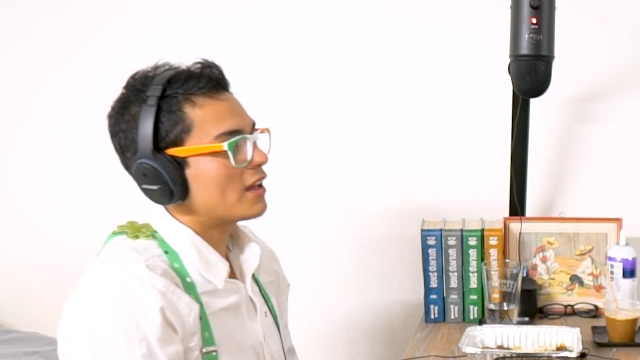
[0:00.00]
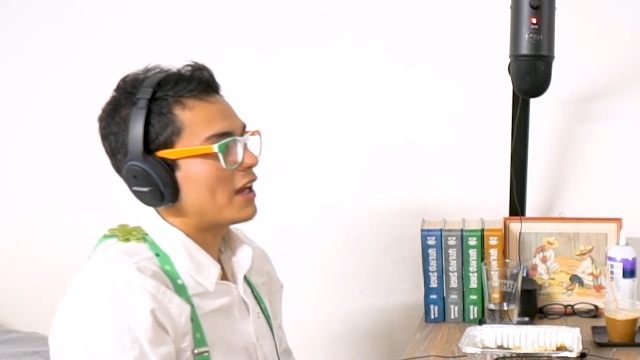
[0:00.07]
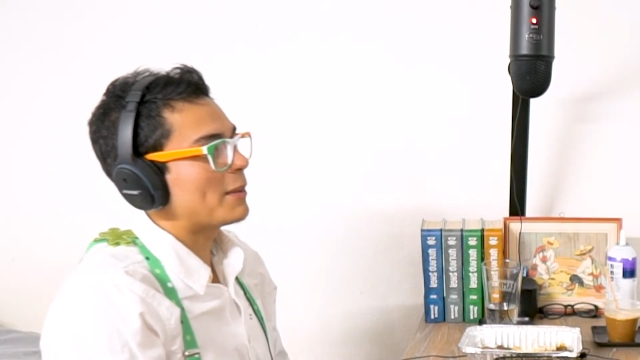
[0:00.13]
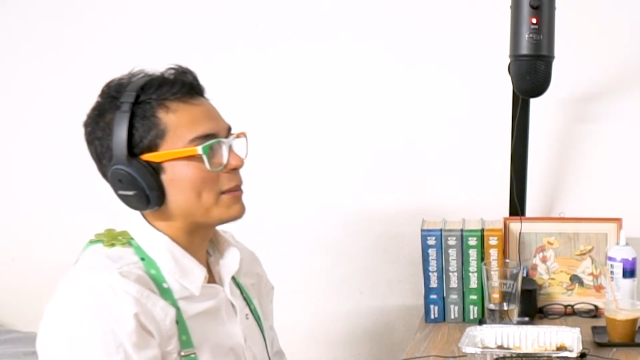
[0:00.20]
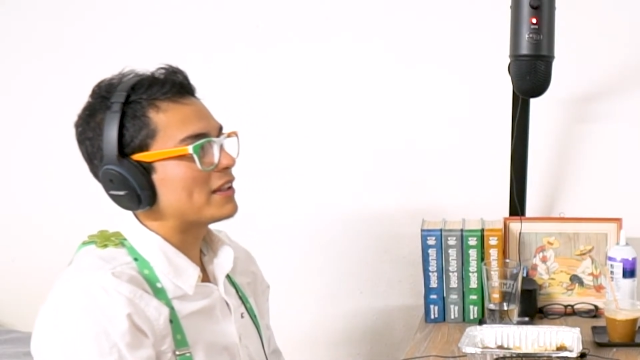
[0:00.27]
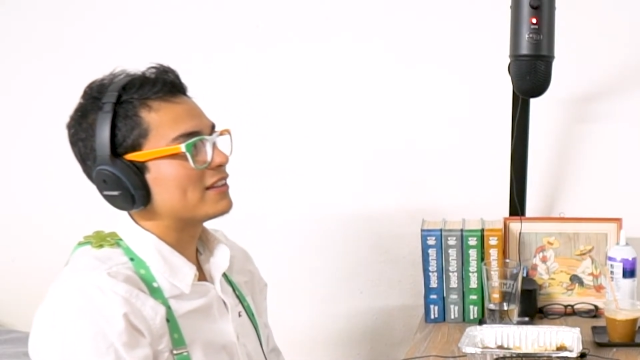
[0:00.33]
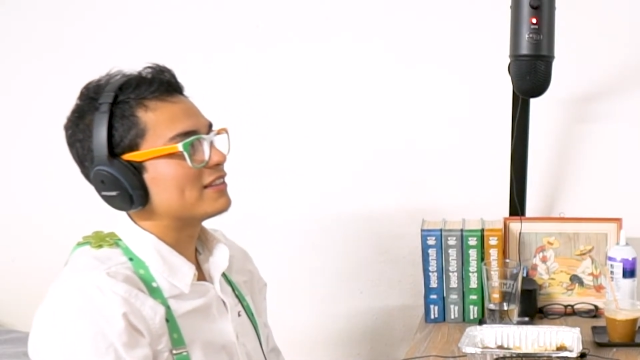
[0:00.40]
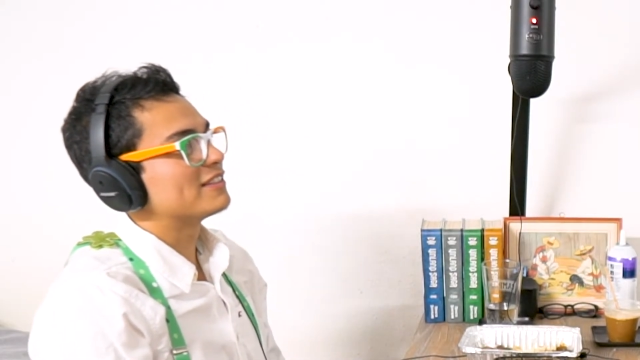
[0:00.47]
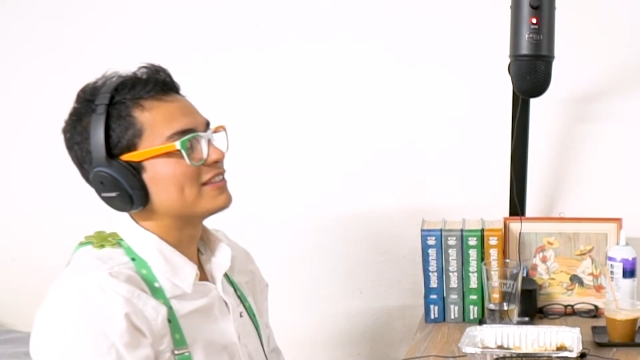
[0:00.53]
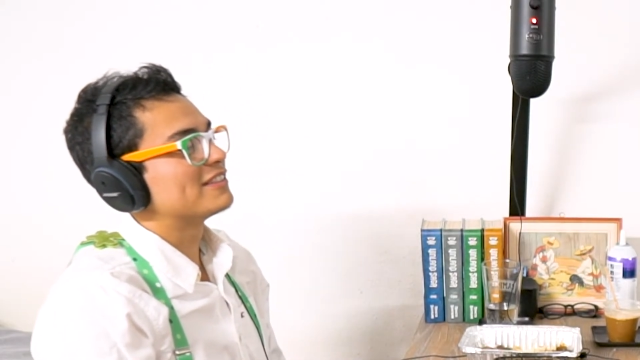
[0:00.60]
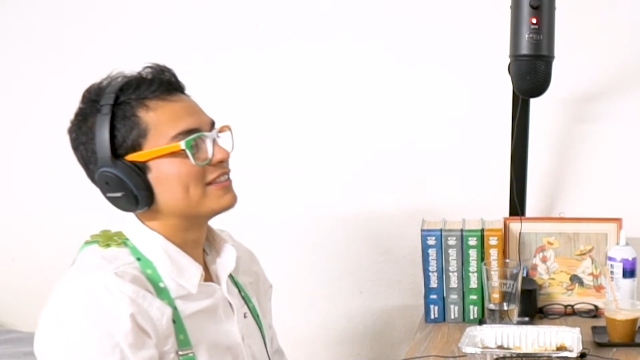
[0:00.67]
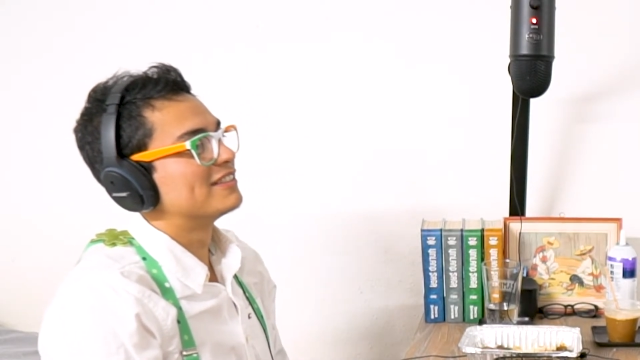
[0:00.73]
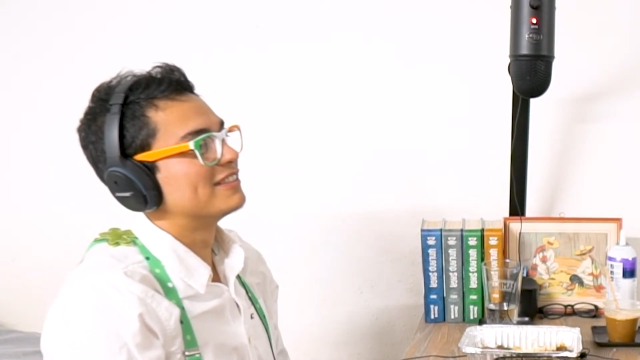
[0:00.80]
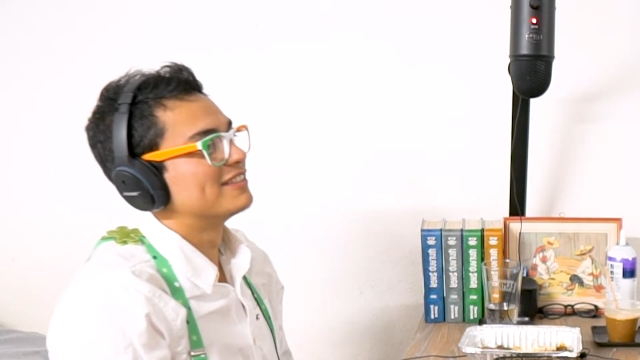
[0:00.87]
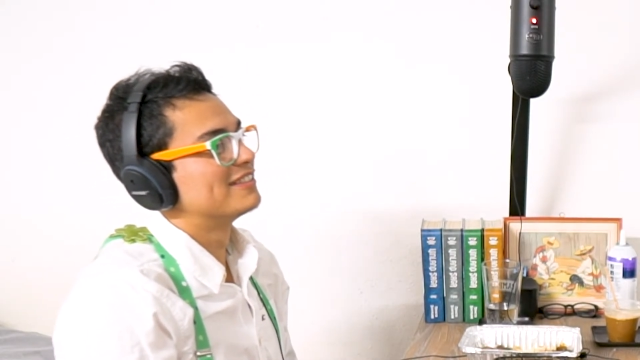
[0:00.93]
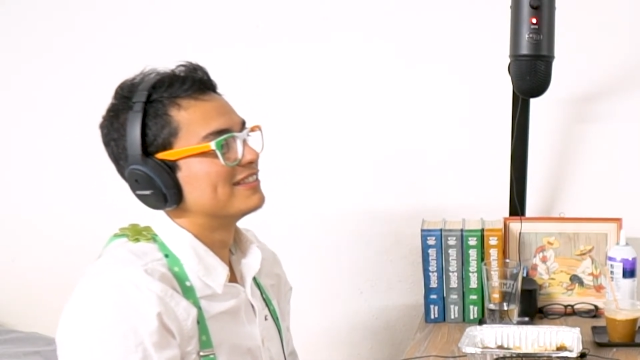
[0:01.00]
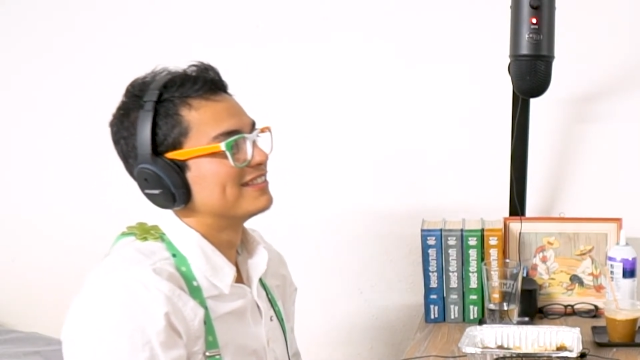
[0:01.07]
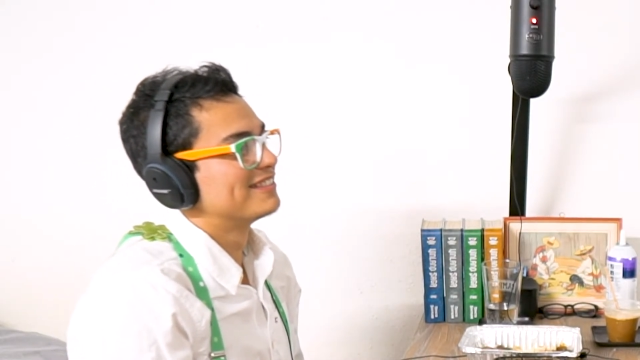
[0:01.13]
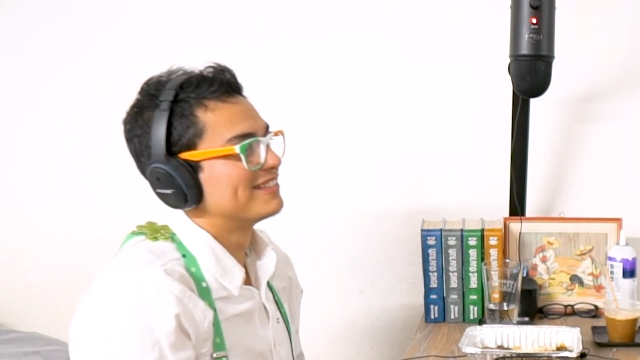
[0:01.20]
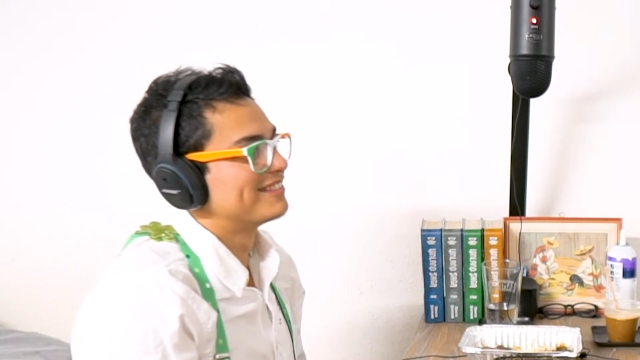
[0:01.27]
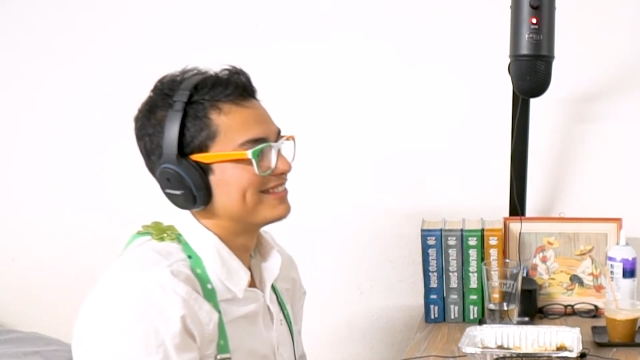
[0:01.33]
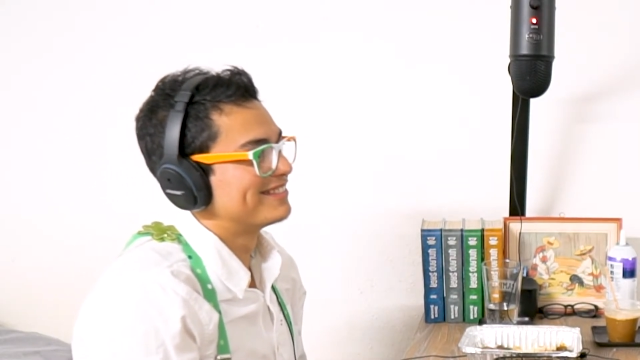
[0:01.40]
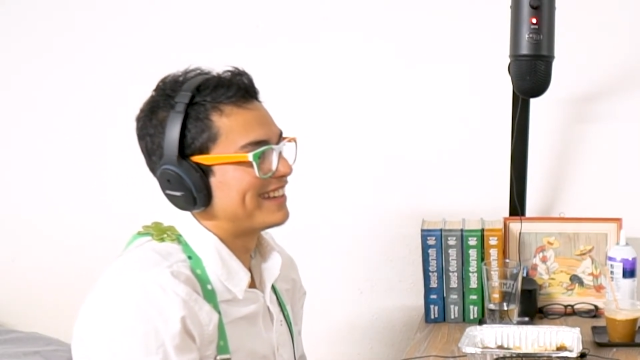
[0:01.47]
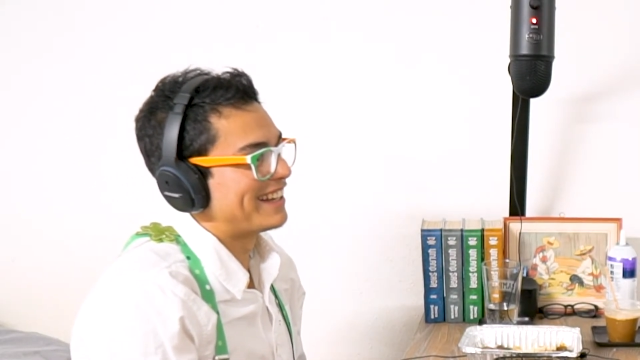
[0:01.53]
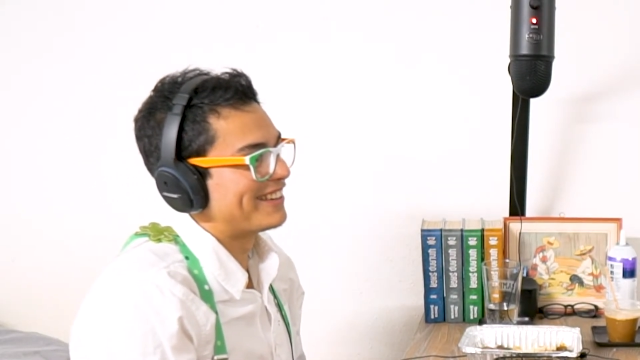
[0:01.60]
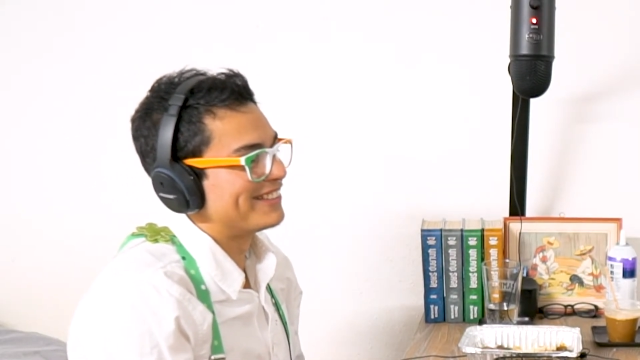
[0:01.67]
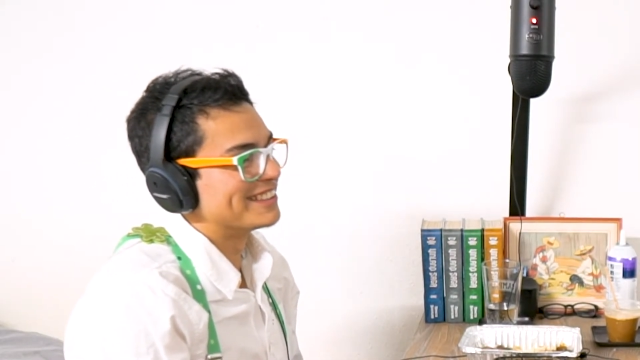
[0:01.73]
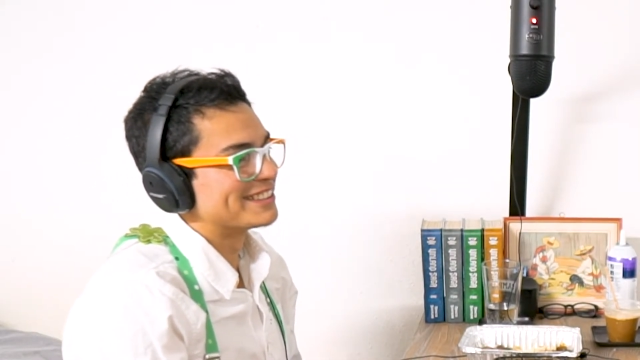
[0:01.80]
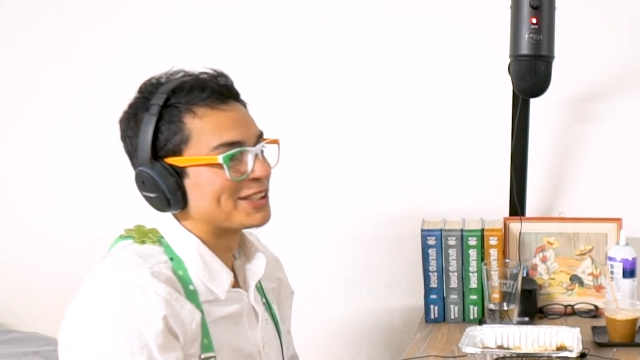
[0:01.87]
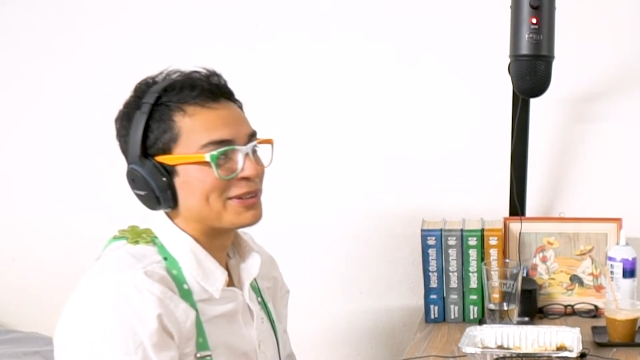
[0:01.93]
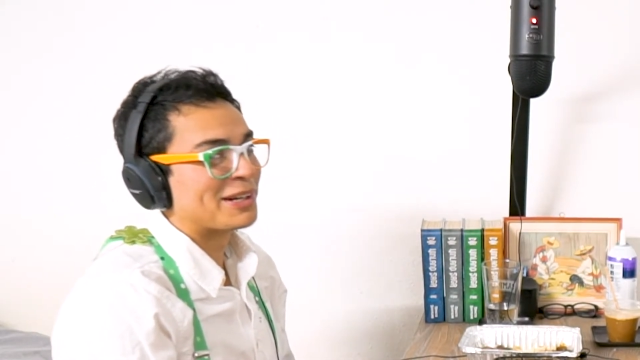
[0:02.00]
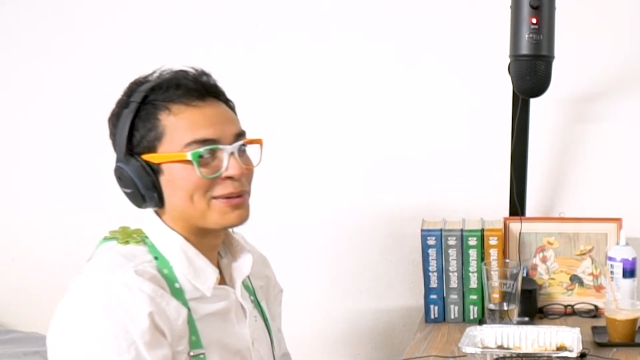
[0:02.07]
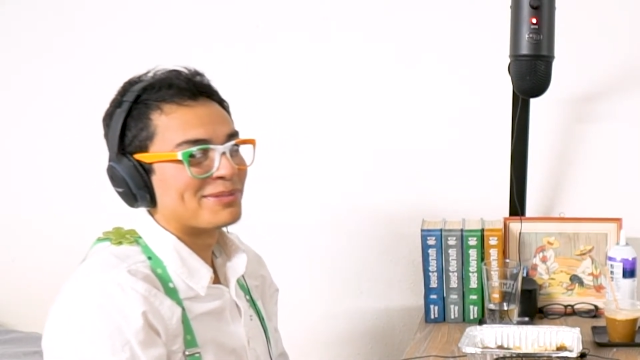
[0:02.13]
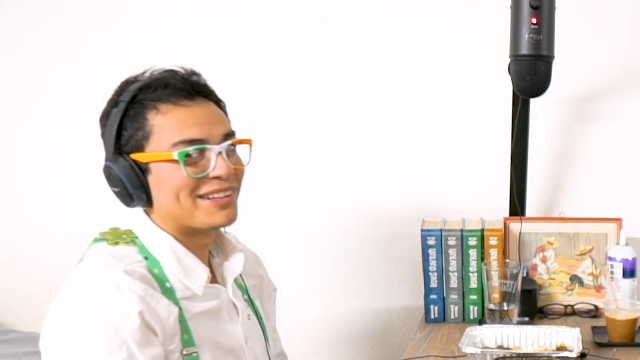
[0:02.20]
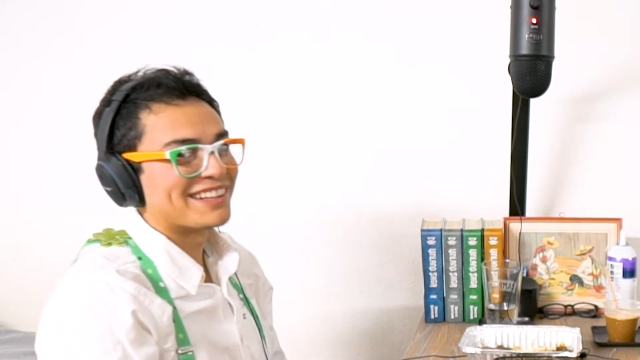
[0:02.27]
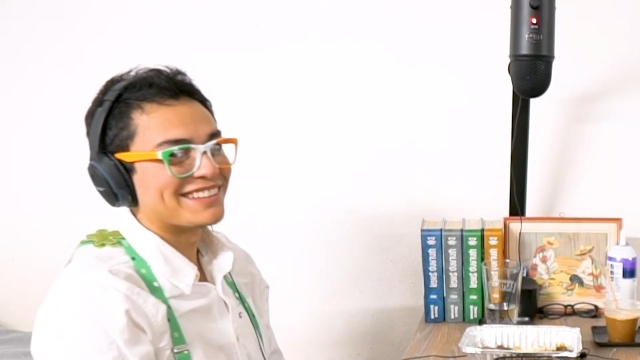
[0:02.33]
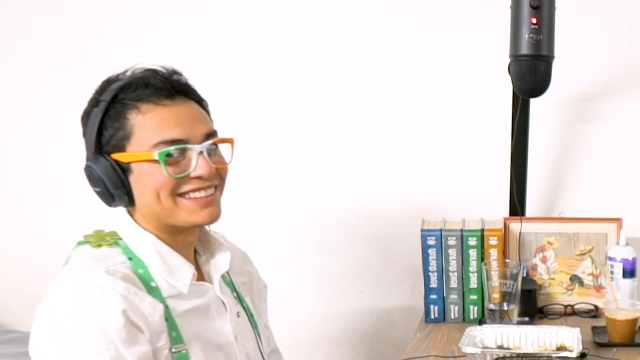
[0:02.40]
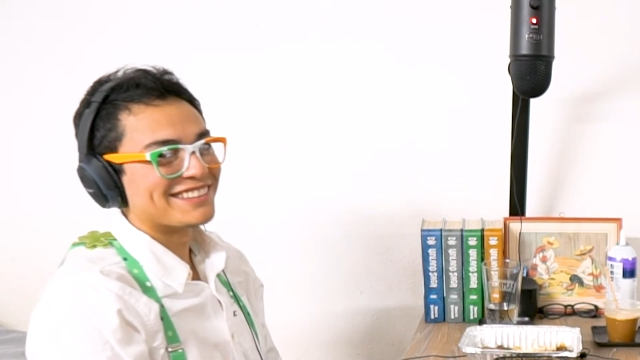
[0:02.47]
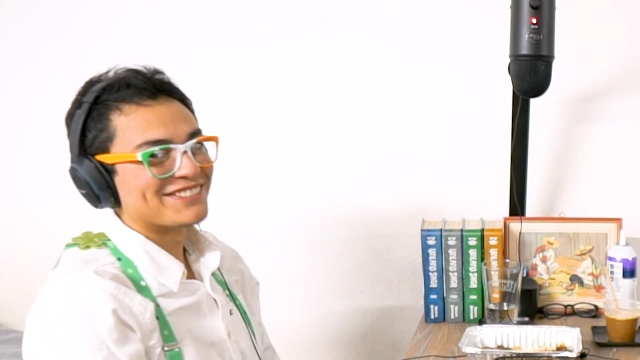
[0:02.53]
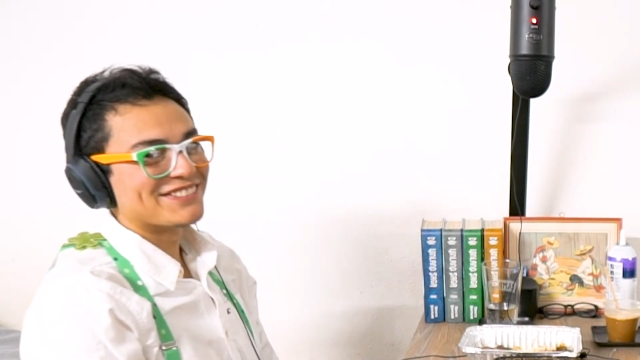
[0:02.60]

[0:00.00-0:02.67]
I mean, I don't want to say where I practice,